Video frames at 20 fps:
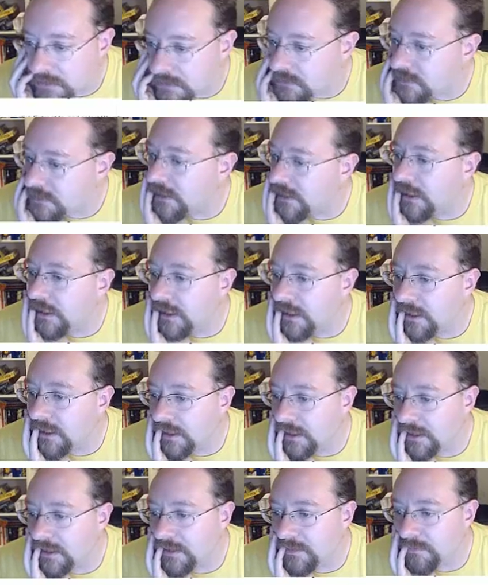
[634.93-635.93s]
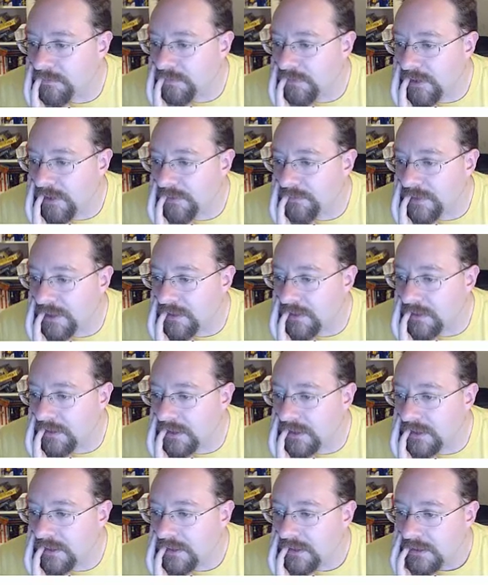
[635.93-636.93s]
a primary
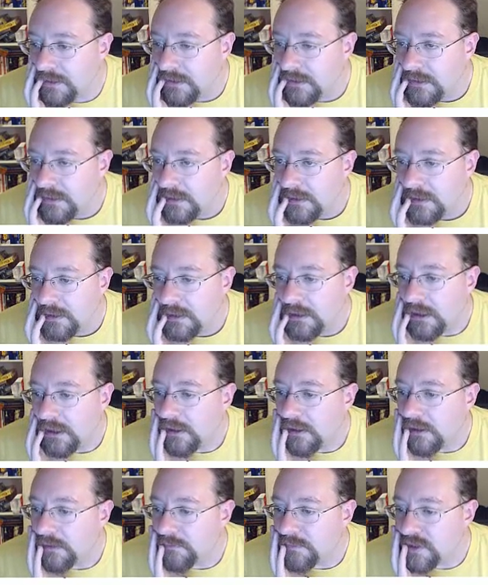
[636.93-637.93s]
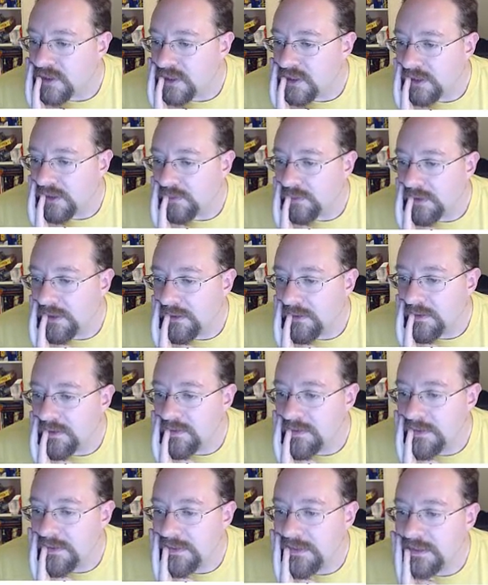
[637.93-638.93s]
machine. We are using
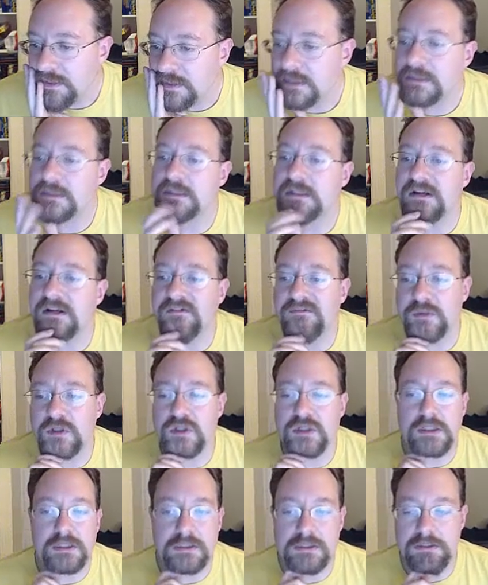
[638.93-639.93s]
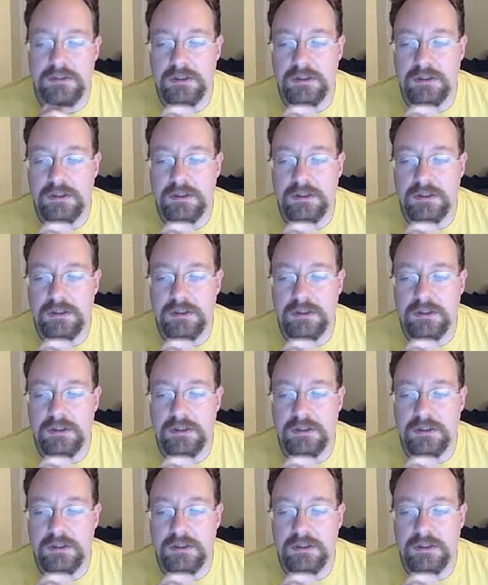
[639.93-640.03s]
this as a dev machine. So